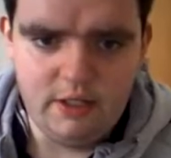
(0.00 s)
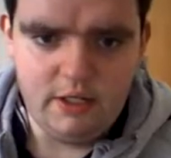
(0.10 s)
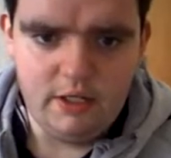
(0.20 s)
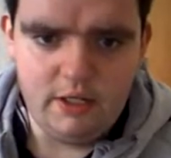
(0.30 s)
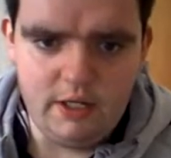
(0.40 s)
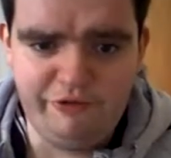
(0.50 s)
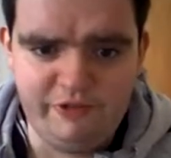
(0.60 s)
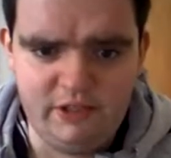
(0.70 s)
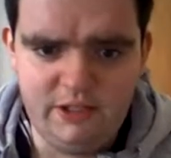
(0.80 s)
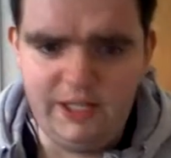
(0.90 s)
Captain
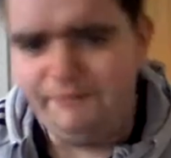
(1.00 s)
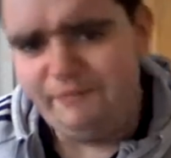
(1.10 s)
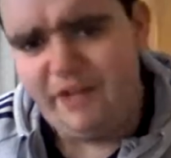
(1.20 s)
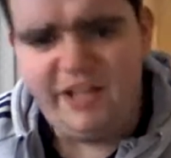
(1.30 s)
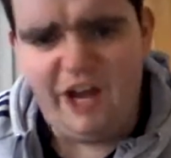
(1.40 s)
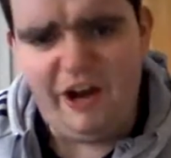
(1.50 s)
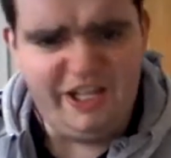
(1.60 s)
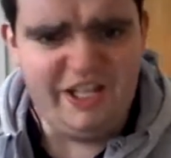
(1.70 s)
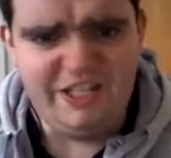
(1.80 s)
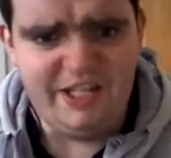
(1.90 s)
Marvel. Like
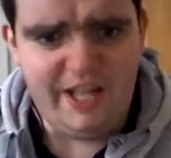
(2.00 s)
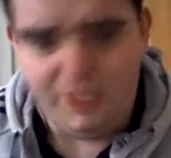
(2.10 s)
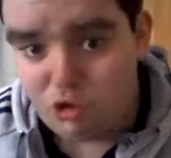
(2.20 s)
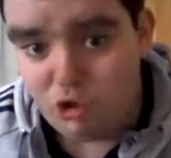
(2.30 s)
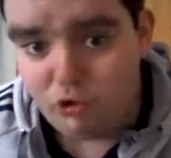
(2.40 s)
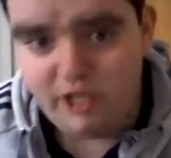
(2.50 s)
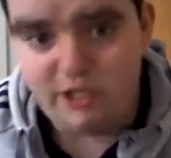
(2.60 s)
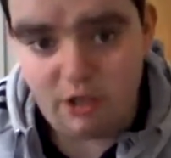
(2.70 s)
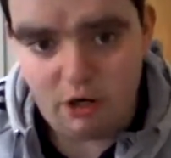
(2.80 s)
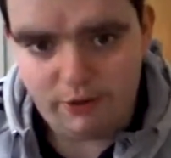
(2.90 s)
now, I did see that 2
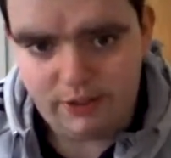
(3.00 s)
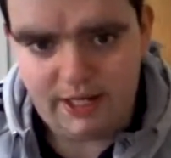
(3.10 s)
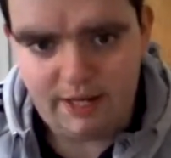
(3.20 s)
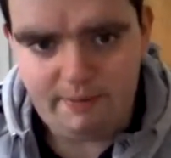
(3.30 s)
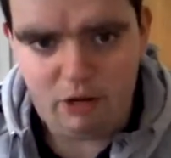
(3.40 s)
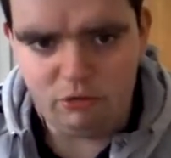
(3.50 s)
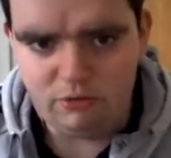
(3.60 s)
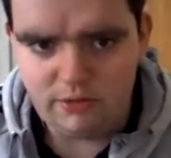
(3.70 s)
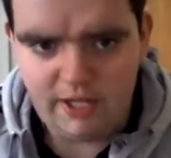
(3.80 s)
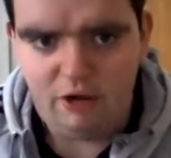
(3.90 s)
years ago when it came
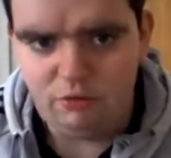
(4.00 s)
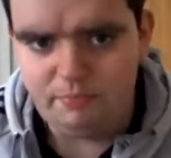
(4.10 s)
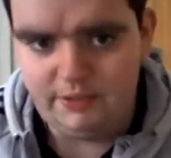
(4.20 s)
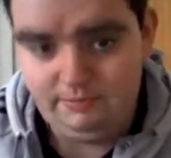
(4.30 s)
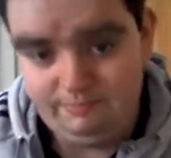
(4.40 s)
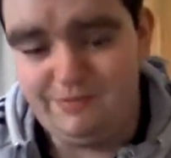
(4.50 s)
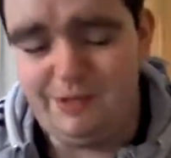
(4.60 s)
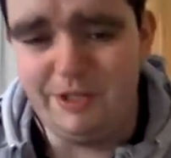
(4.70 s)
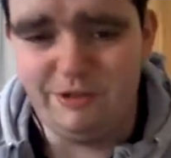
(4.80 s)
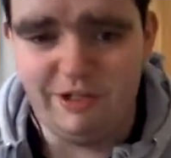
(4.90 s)
out, but
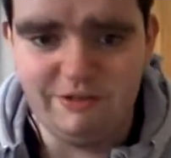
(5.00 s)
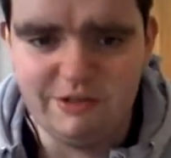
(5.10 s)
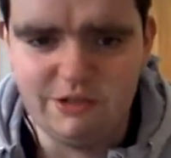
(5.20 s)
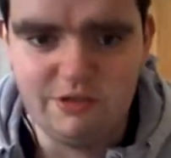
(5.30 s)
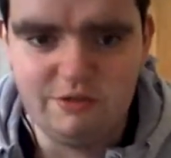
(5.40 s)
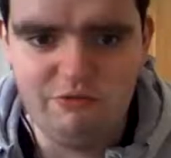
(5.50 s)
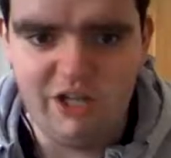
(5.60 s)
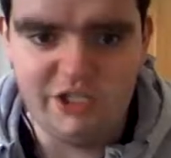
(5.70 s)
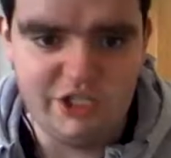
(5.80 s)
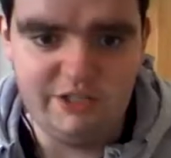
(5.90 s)
I might as well
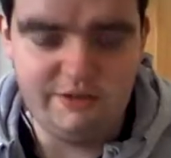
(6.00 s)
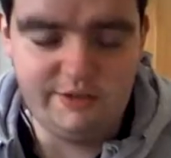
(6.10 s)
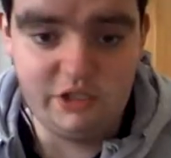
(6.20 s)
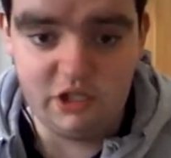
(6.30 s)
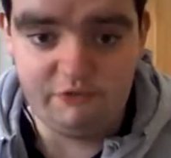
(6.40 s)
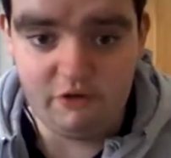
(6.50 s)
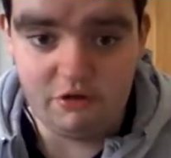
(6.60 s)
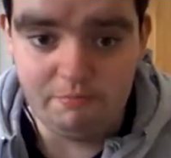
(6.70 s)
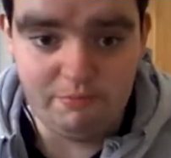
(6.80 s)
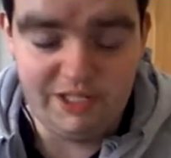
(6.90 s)
watch it just
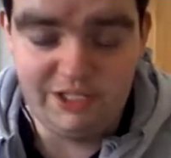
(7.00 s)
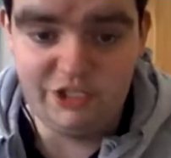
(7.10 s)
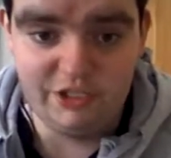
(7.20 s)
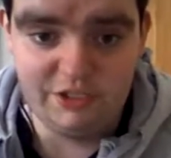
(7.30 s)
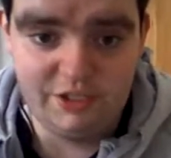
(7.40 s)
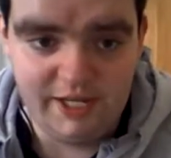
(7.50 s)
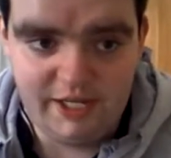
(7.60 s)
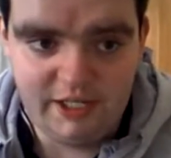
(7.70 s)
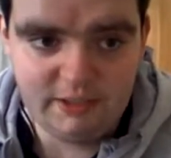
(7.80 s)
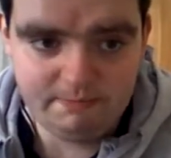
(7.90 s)
for completion's
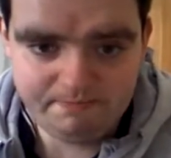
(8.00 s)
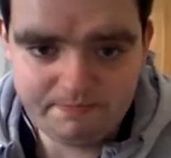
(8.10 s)
sake.